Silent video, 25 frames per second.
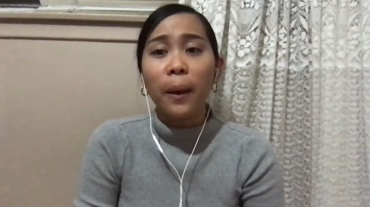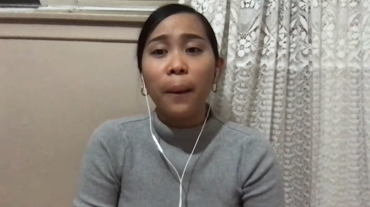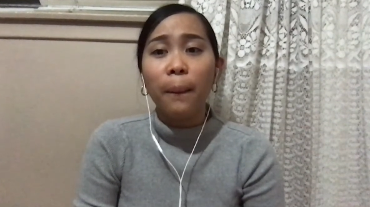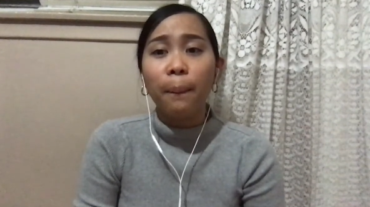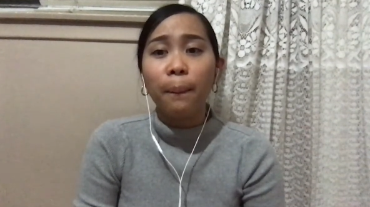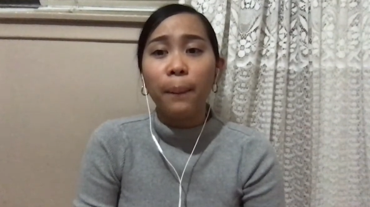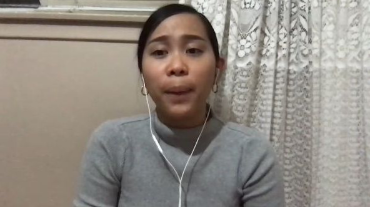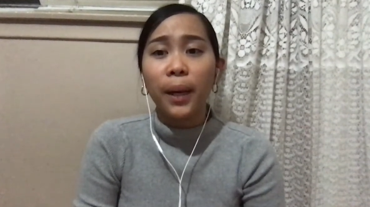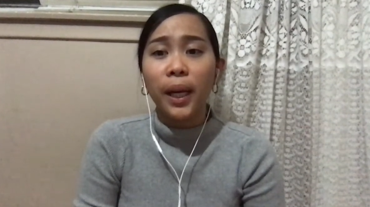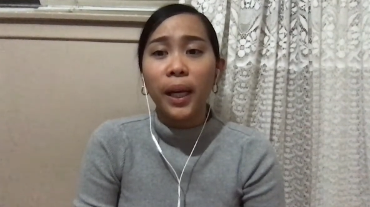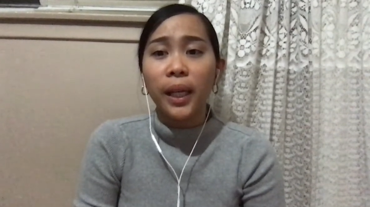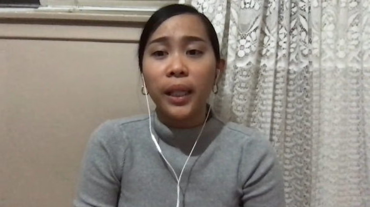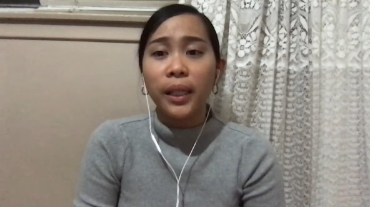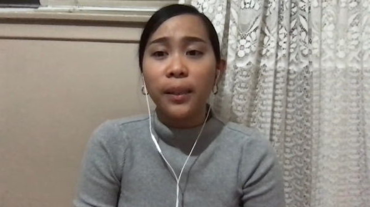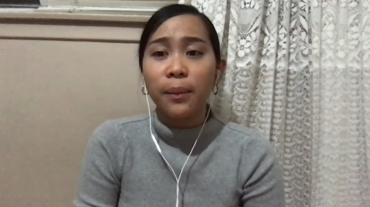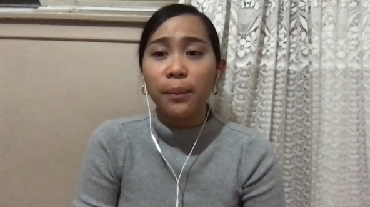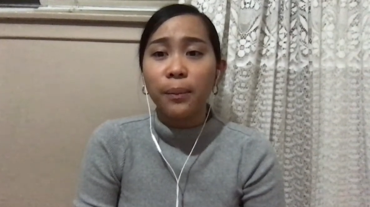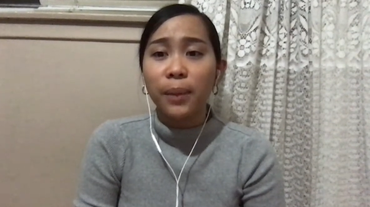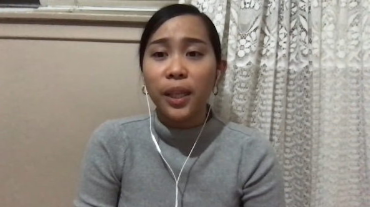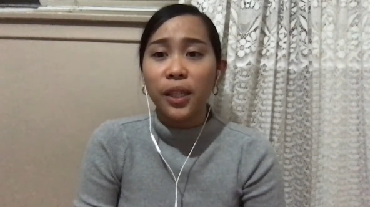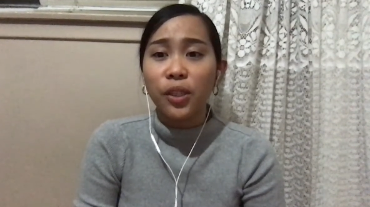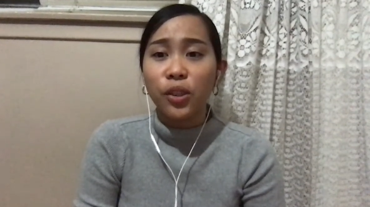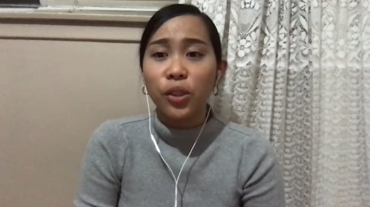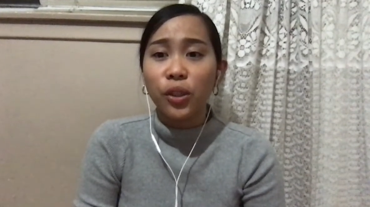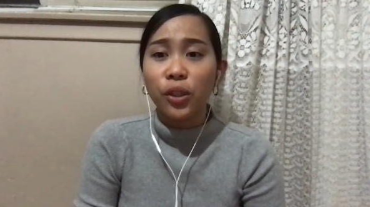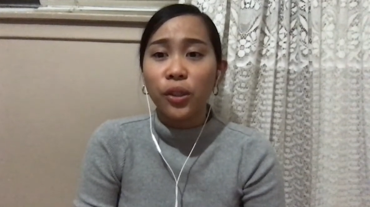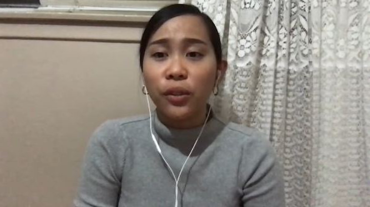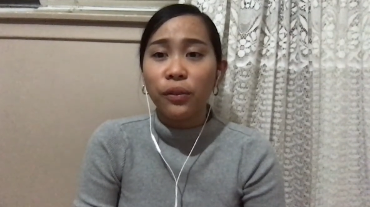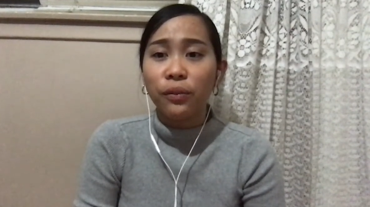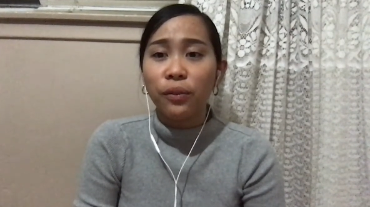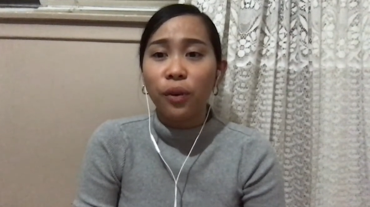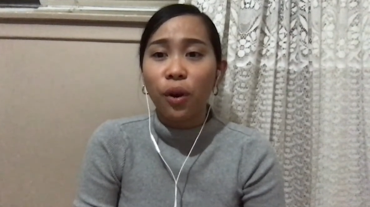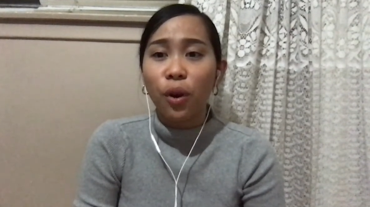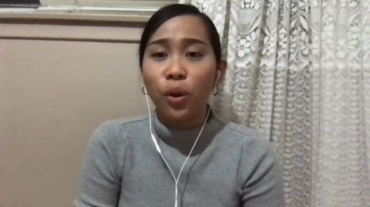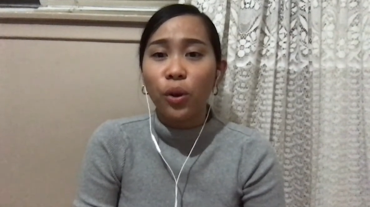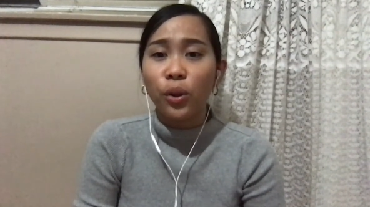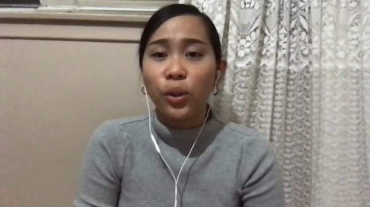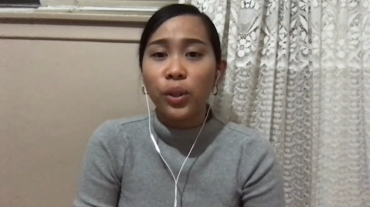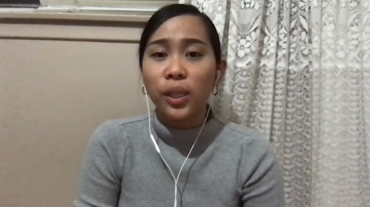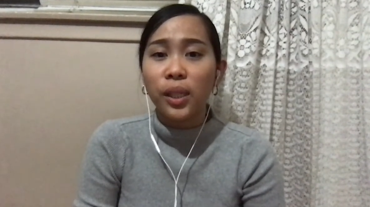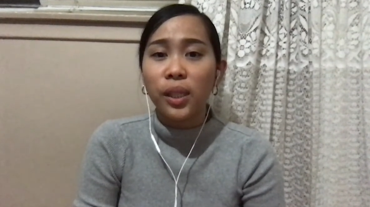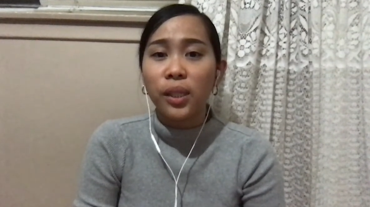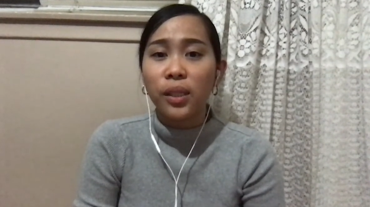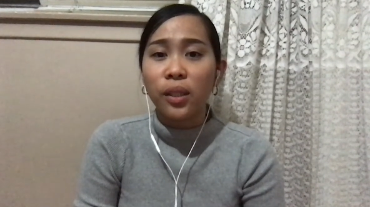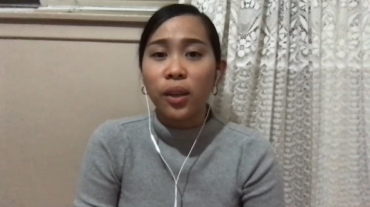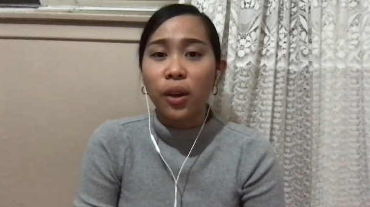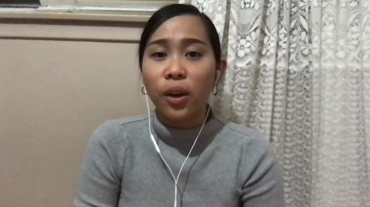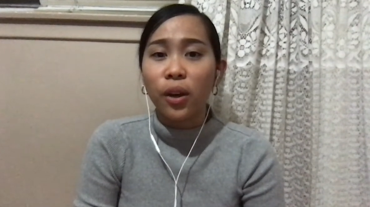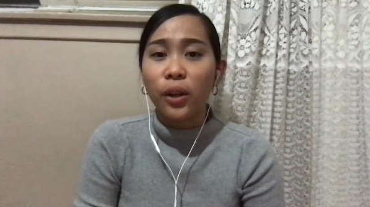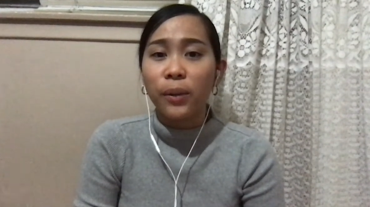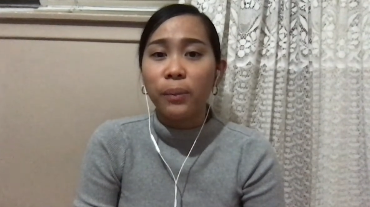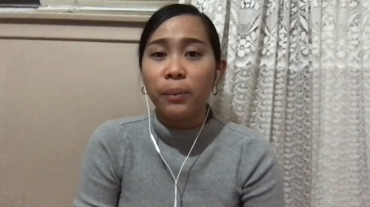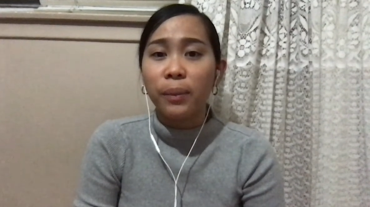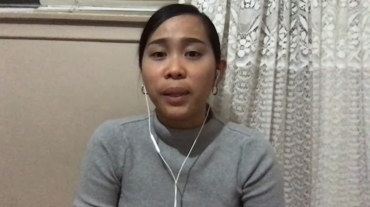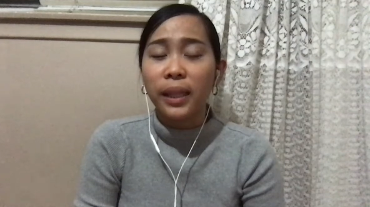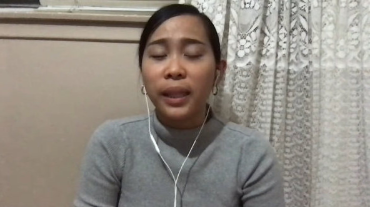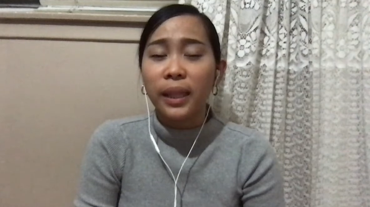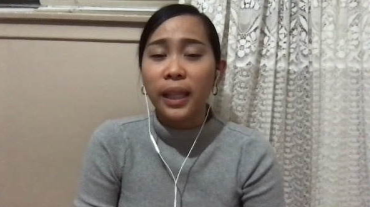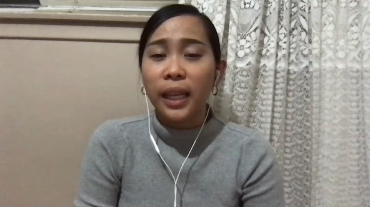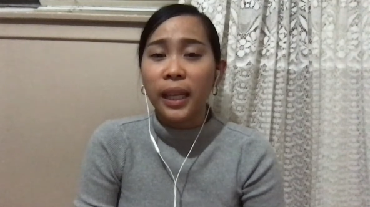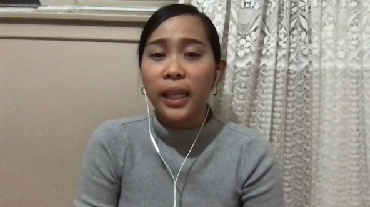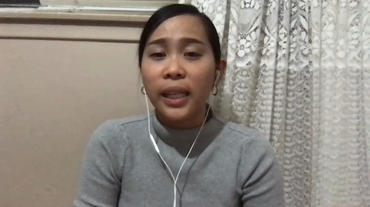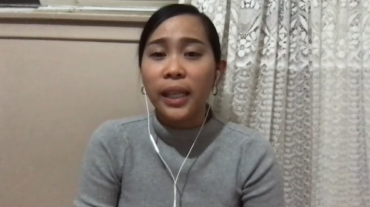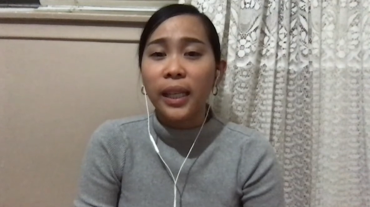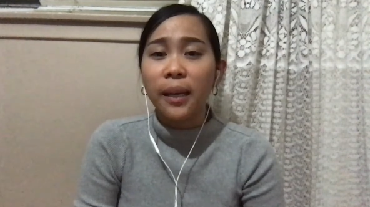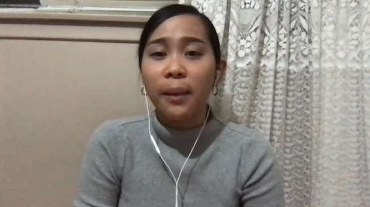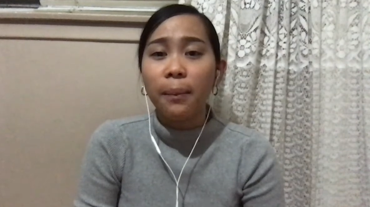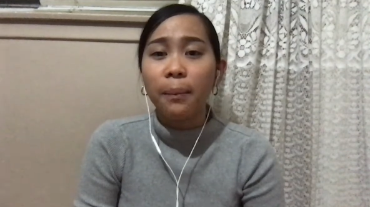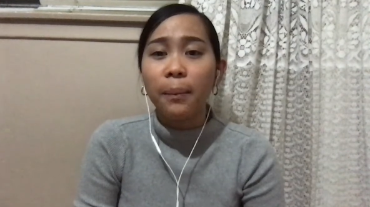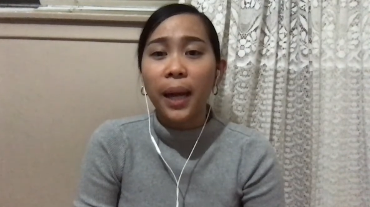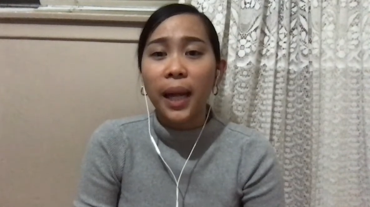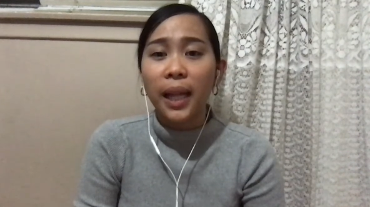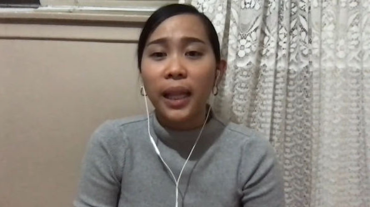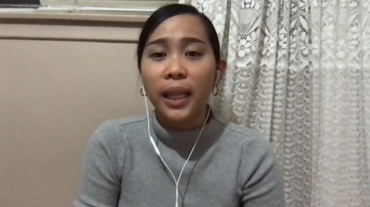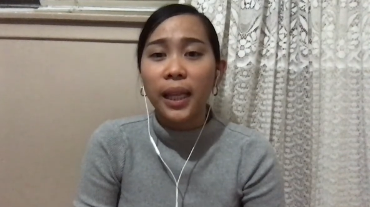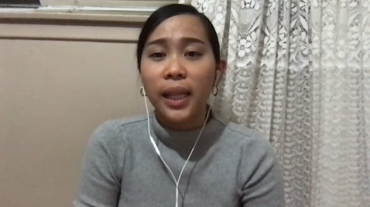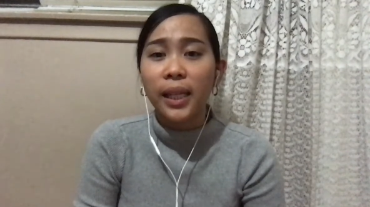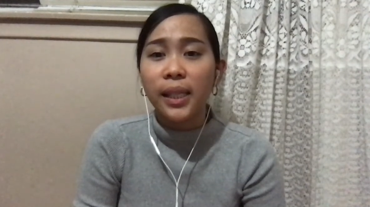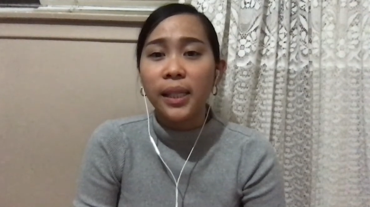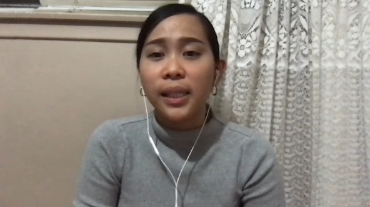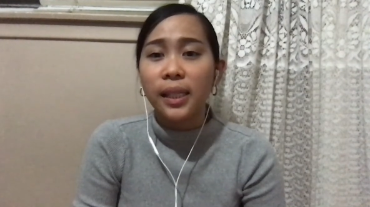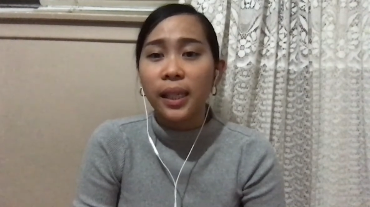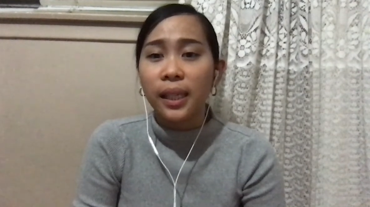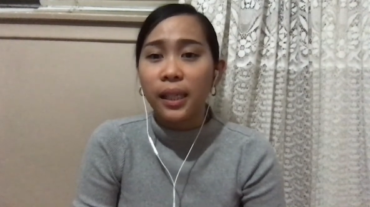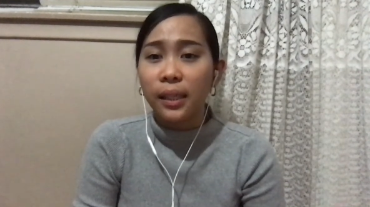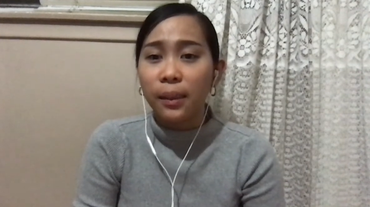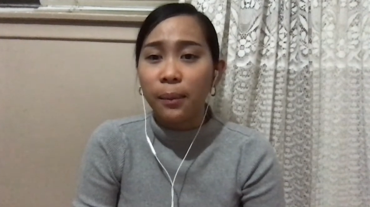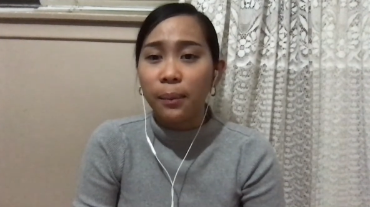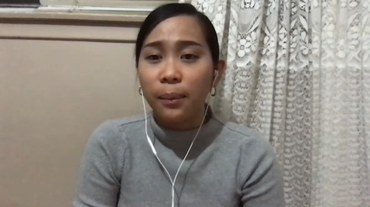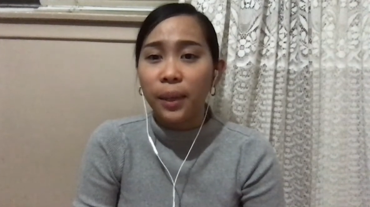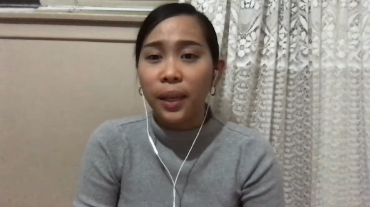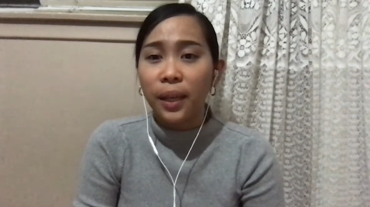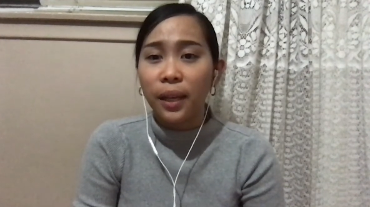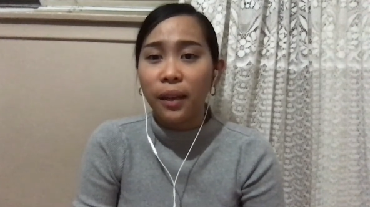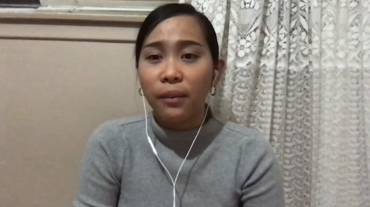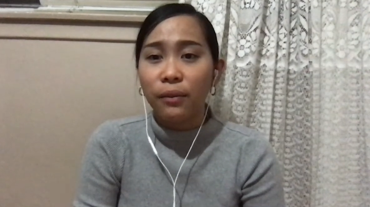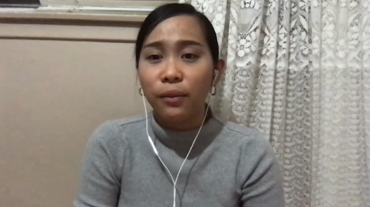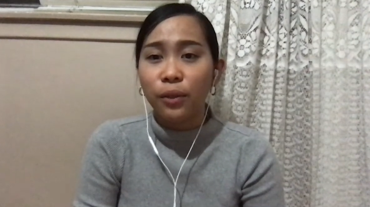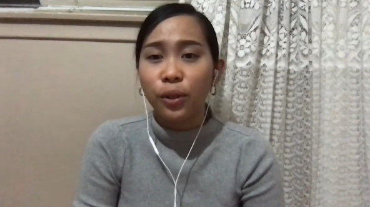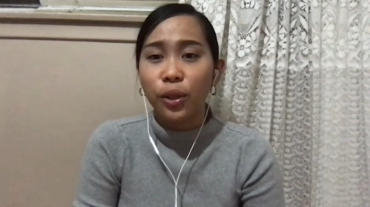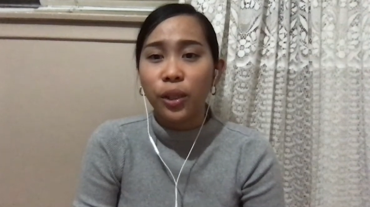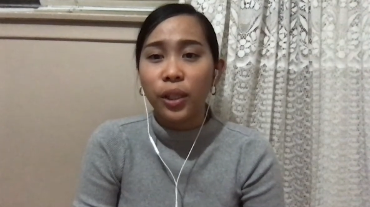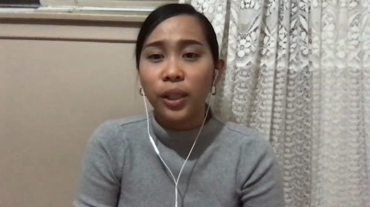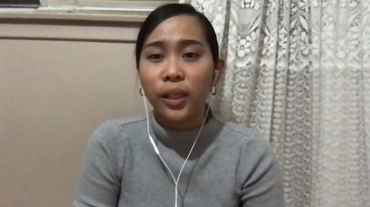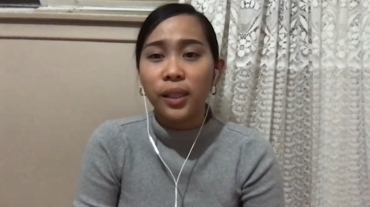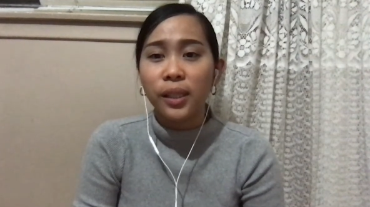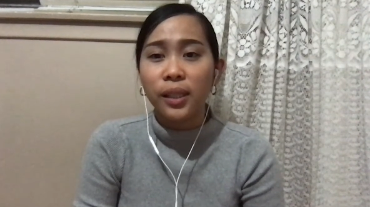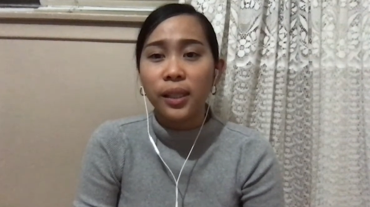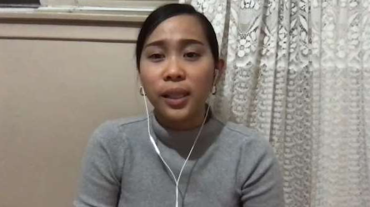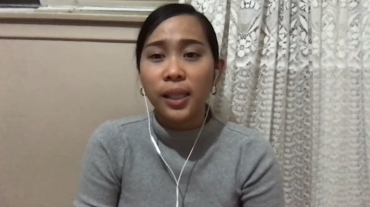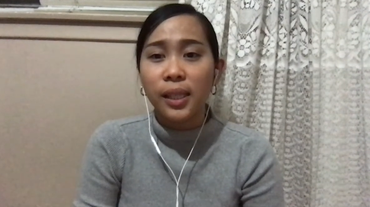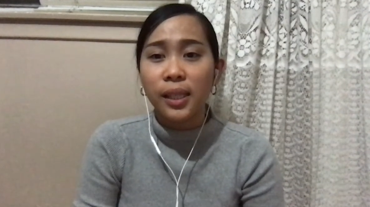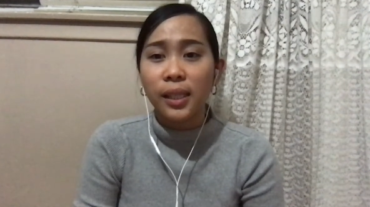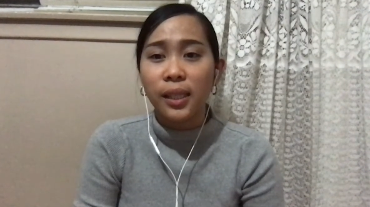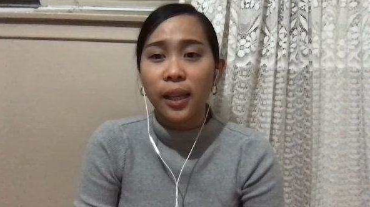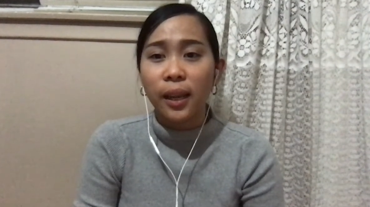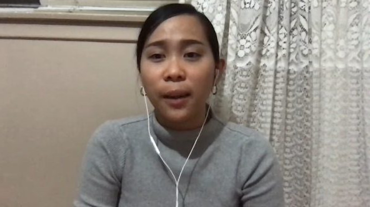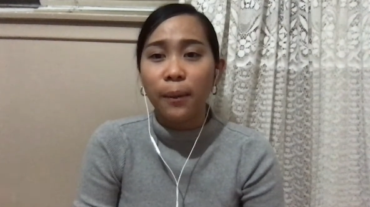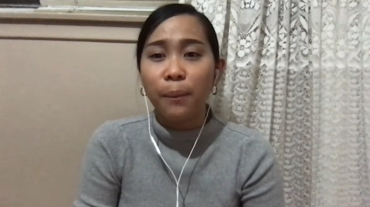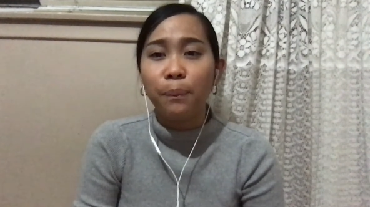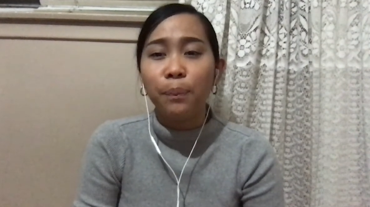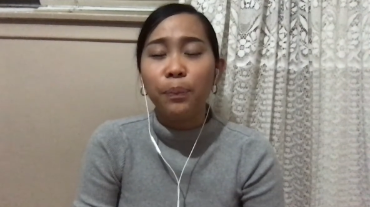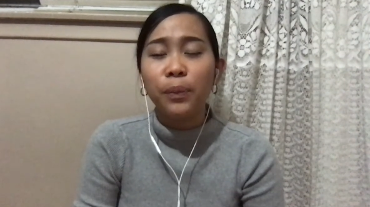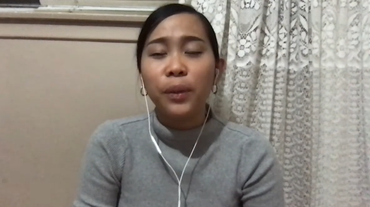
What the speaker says: but the major focus is on maintaining a balance in the behavioral system